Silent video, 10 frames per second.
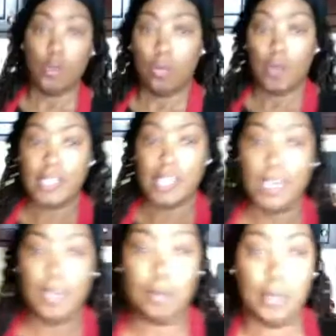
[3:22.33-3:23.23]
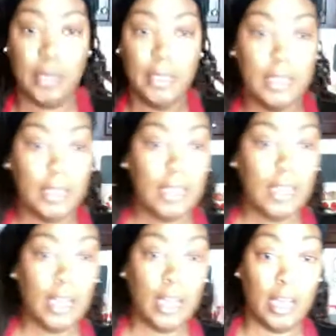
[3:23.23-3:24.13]
1 cup
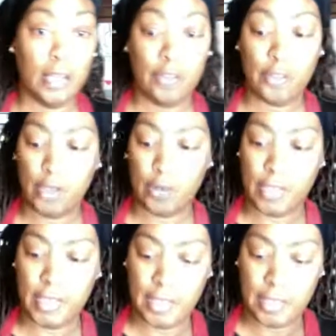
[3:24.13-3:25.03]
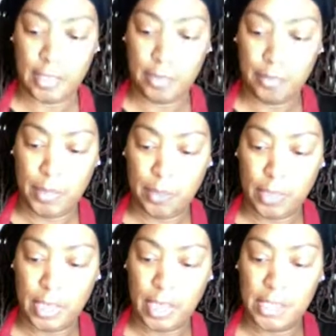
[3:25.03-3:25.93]
of coconut
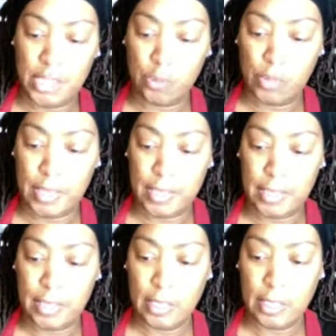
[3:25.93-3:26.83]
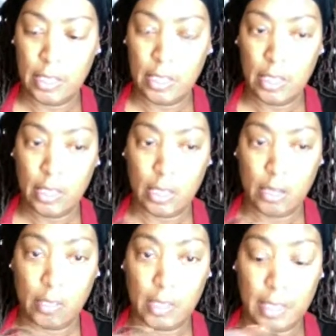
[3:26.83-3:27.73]
milk, unsweetened
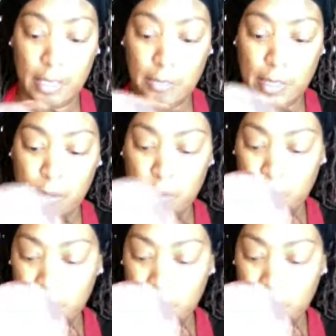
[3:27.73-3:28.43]
coconut milk. 1